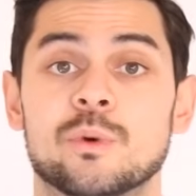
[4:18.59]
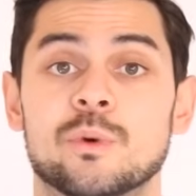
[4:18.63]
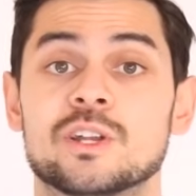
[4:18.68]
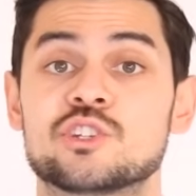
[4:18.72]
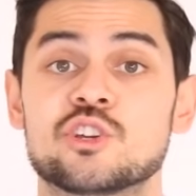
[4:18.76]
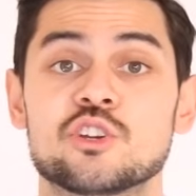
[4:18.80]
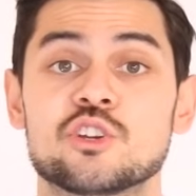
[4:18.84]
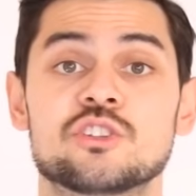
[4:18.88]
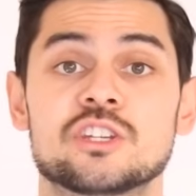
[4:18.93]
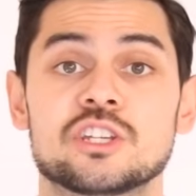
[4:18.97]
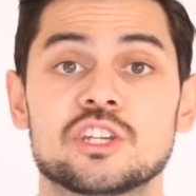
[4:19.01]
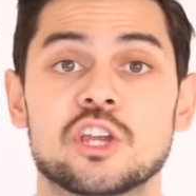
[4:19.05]
When
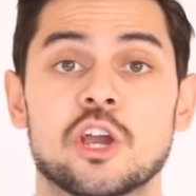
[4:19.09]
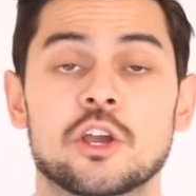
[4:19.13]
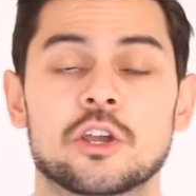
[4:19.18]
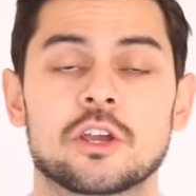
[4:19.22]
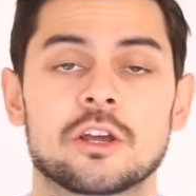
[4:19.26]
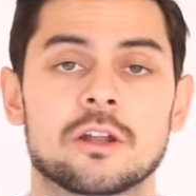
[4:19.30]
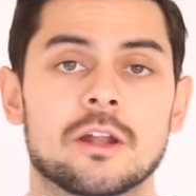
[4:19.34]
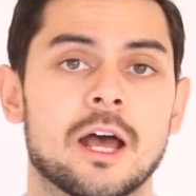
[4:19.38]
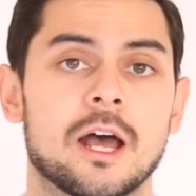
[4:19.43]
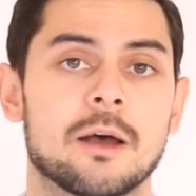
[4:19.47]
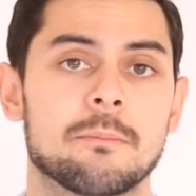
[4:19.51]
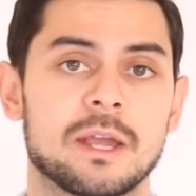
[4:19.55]
choosing
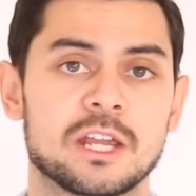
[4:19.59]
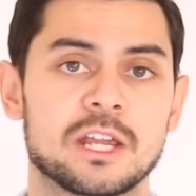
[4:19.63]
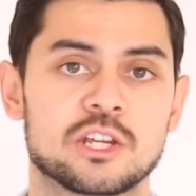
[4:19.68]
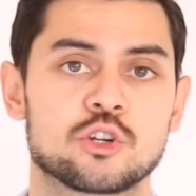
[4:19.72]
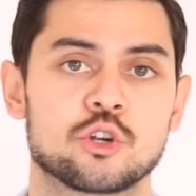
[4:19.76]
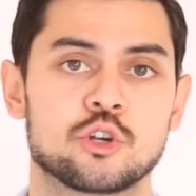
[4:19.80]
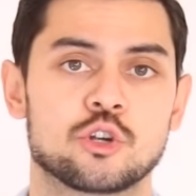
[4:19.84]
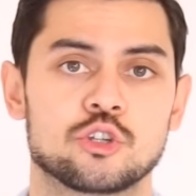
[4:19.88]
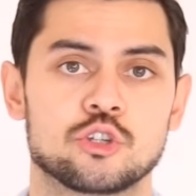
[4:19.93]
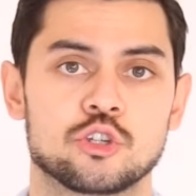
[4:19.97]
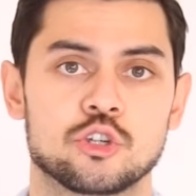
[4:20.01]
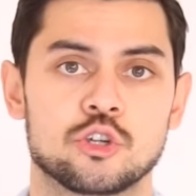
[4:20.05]
yogurt, uh, make
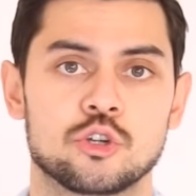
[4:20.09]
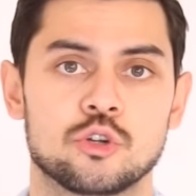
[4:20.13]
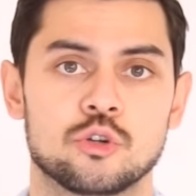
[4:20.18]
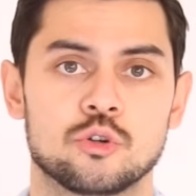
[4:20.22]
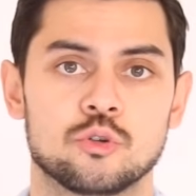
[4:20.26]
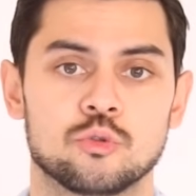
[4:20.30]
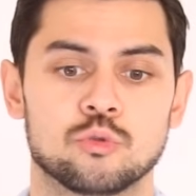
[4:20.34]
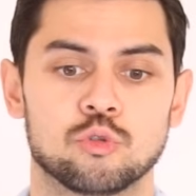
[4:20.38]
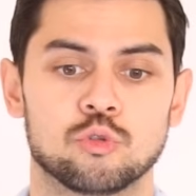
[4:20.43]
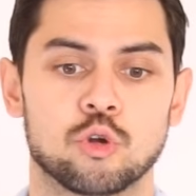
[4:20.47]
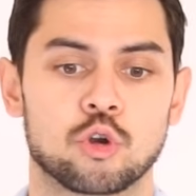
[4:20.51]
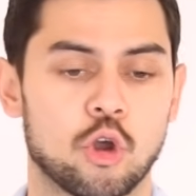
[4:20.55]
sure
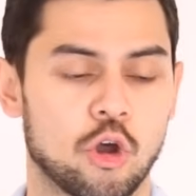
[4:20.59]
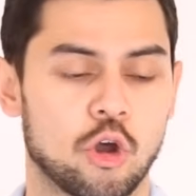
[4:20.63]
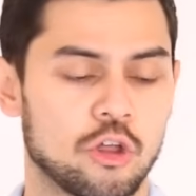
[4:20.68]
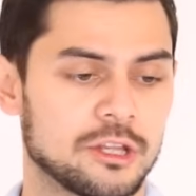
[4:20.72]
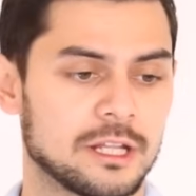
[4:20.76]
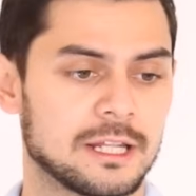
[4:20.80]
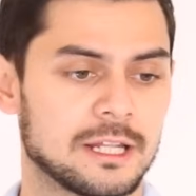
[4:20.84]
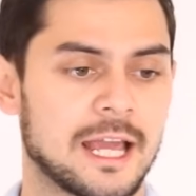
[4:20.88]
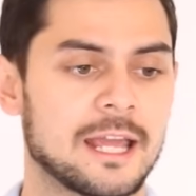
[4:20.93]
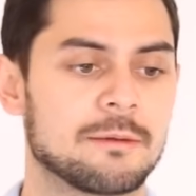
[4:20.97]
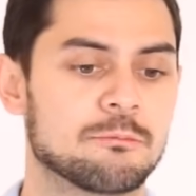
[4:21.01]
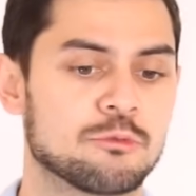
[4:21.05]
you look
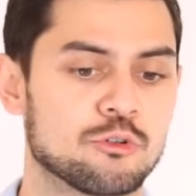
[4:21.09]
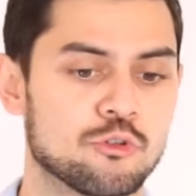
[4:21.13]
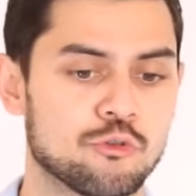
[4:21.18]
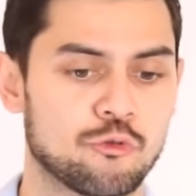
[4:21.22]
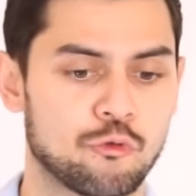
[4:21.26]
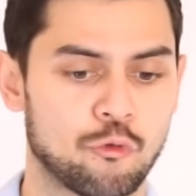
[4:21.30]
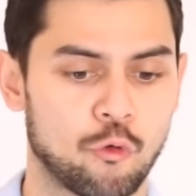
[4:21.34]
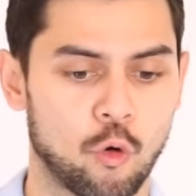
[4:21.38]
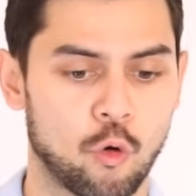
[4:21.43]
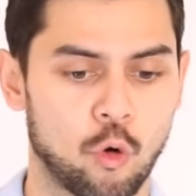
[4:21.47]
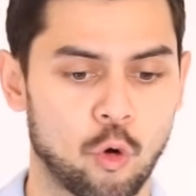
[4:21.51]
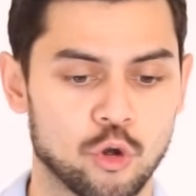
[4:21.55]
on the label
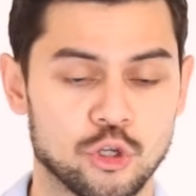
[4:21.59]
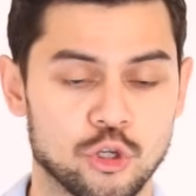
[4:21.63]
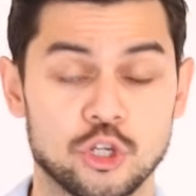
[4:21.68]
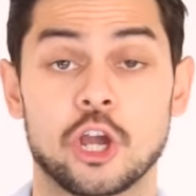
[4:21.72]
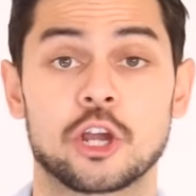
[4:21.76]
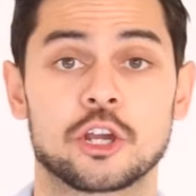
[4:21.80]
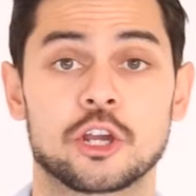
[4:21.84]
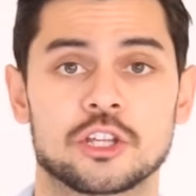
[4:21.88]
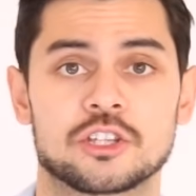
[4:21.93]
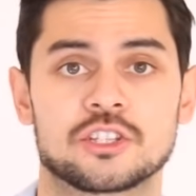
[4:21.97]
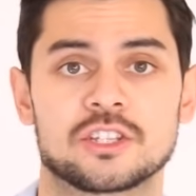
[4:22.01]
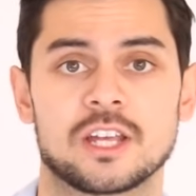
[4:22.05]
for
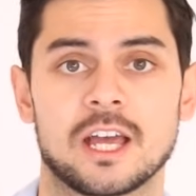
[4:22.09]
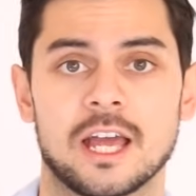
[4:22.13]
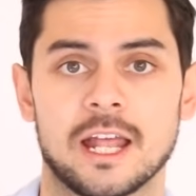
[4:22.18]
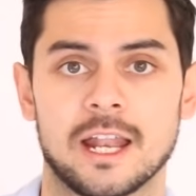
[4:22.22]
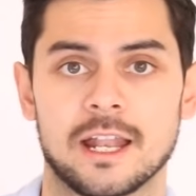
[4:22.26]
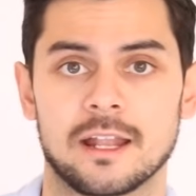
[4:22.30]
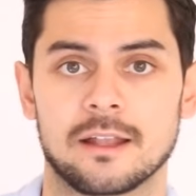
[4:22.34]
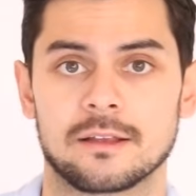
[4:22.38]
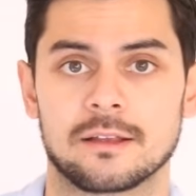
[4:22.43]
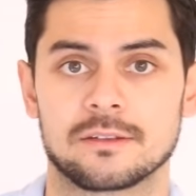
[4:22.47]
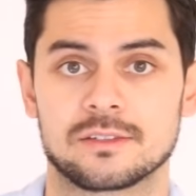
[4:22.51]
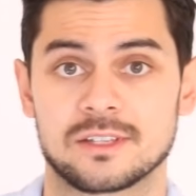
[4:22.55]
yogurts
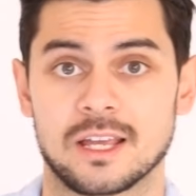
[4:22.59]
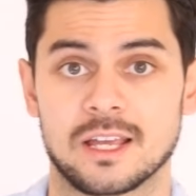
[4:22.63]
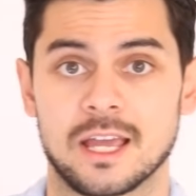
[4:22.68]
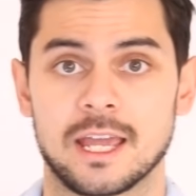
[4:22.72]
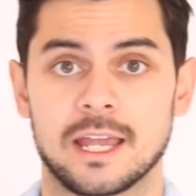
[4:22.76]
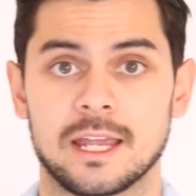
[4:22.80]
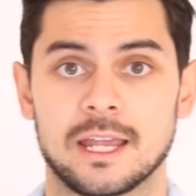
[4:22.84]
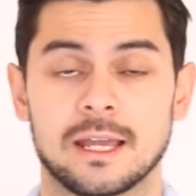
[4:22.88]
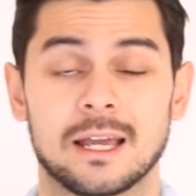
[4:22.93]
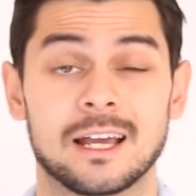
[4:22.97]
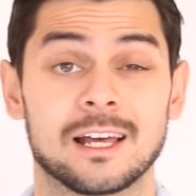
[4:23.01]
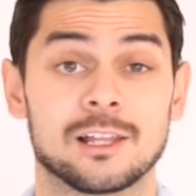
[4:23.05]
that
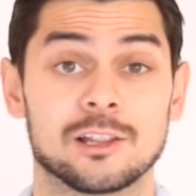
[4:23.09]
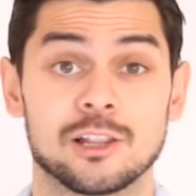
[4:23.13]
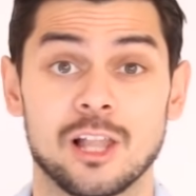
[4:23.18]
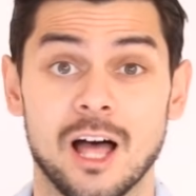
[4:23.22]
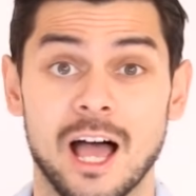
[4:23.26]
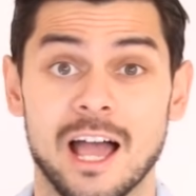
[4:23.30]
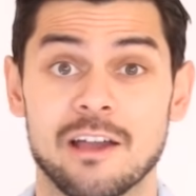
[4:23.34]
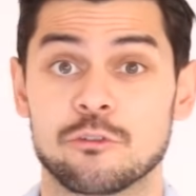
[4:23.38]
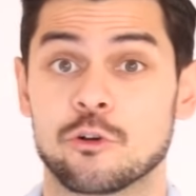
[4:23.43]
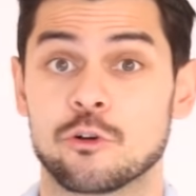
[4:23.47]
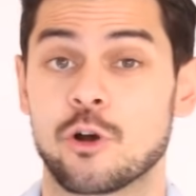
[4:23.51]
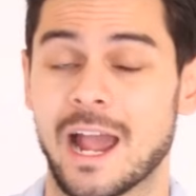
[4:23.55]
say uh,
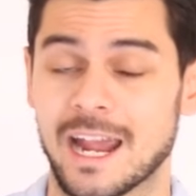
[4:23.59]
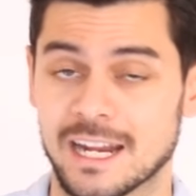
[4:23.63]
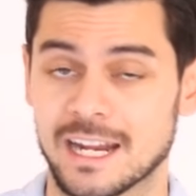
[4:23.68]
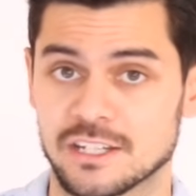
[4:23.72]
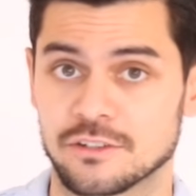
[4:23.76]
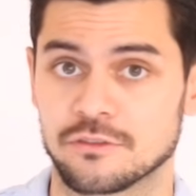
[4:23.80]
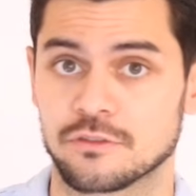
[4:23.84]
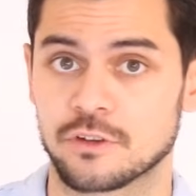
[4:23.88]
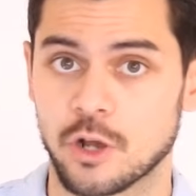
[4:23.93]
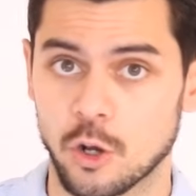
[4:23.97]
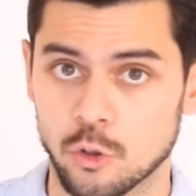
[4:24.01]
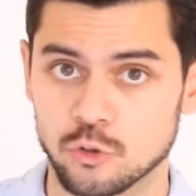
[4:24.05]
live or
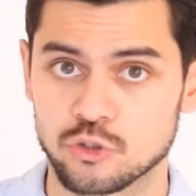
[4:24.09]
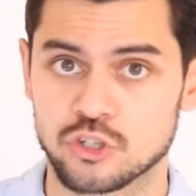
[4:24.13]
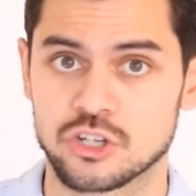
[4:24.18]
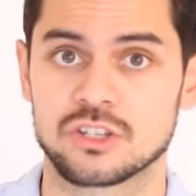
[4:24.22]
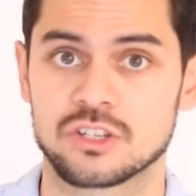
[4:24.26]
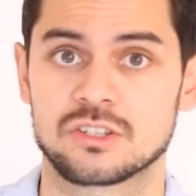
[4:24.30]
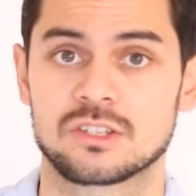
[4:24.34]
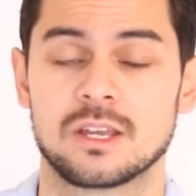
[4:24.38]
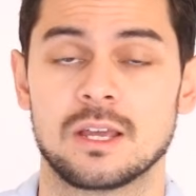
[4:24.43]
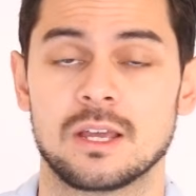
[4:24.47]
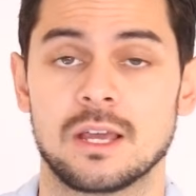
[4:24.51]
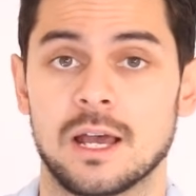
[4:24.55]
active
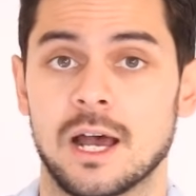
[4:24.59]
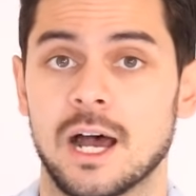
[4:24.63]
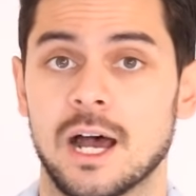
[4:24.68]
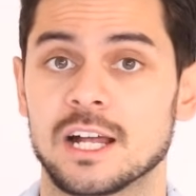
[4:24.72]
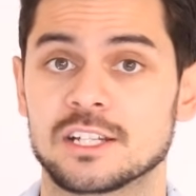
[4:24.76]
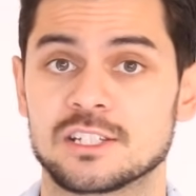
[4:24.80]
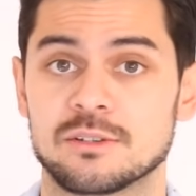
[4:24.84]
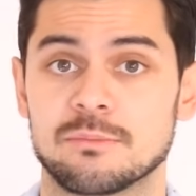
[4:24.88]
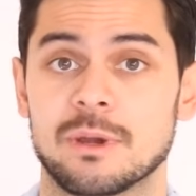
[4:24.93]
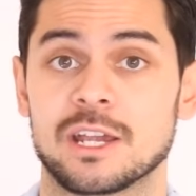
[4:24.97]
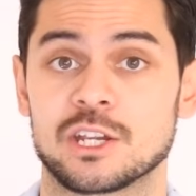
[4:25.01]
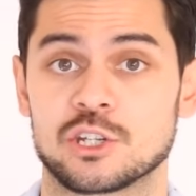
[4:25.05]
cultures
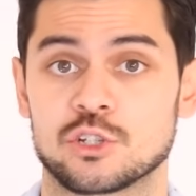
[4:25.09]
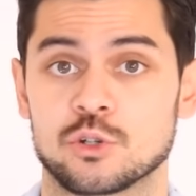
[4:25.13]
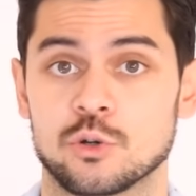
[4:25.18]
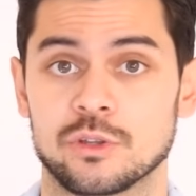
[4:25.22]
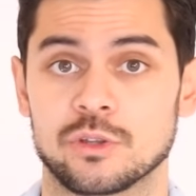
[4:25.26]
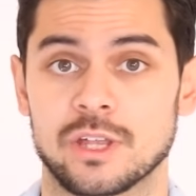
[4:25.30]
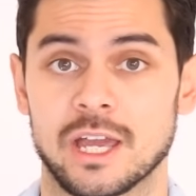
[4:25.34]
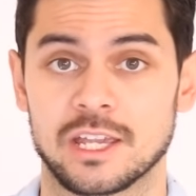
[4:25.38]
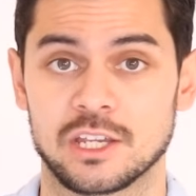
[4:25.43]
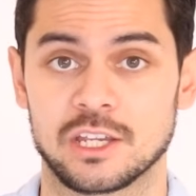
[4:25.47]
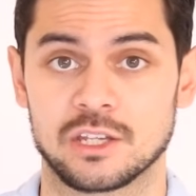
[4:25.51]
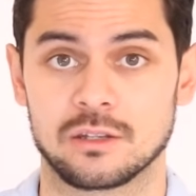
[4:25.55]
uh, to make
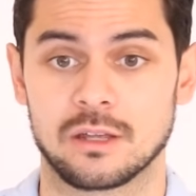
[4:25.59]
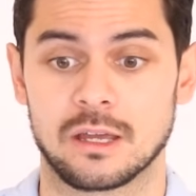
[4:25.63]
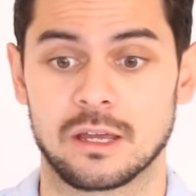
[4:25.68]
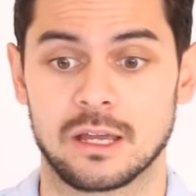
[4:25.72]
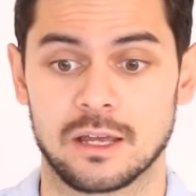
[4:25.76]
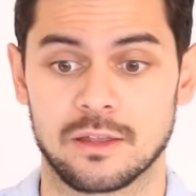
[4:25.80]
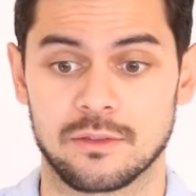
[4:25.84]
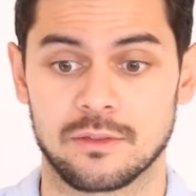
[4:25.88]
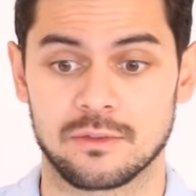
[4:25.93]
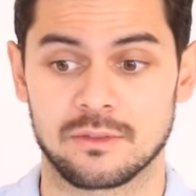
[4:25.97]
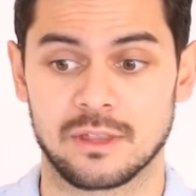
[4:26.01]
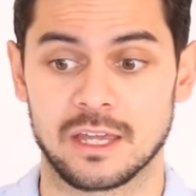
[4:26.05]
sure that uh,
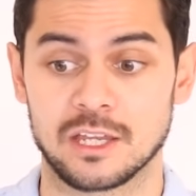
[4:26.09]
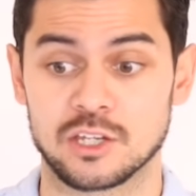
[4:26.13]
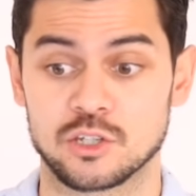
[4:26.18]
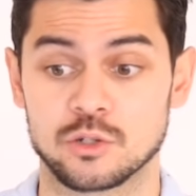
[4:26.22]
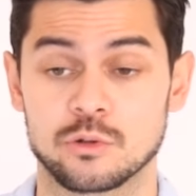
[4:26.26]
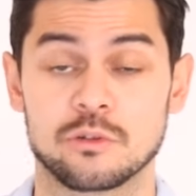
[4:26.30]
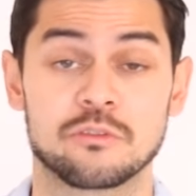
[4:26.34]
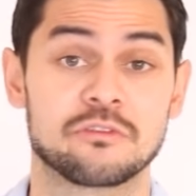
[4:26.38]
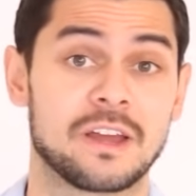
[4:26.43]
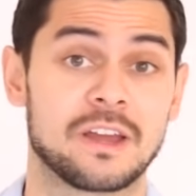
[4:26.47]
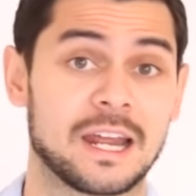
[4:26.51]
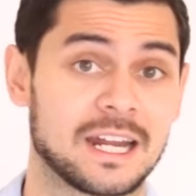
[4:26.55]
they
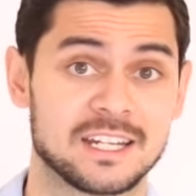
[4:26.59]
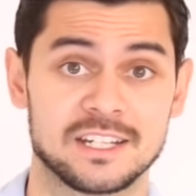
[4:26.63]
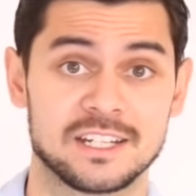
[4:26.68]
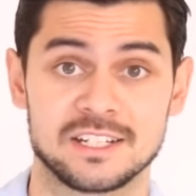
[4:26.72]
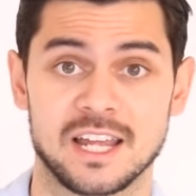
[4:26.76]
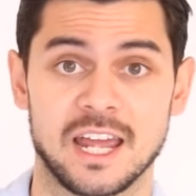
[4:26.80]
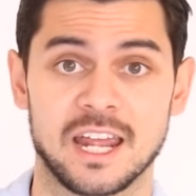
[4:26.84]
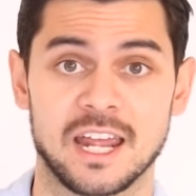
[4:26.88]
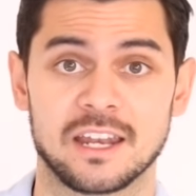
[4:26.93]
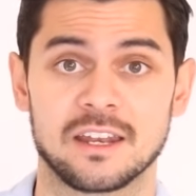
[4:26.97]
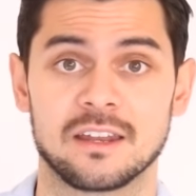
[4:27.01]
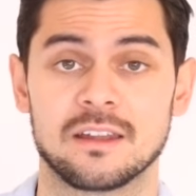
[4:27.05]
do in fact
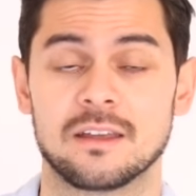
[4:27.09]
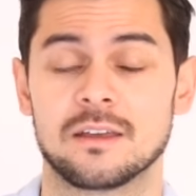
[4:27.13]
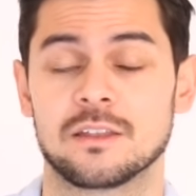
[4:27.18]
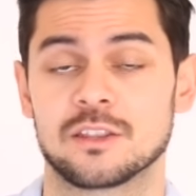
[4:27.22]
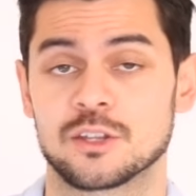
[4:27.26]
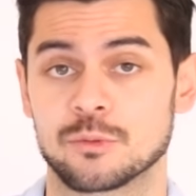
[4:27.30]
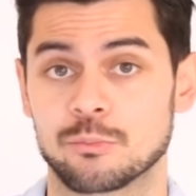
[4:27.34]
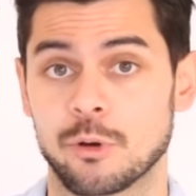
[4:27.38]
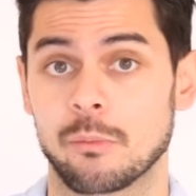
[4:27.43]
contain the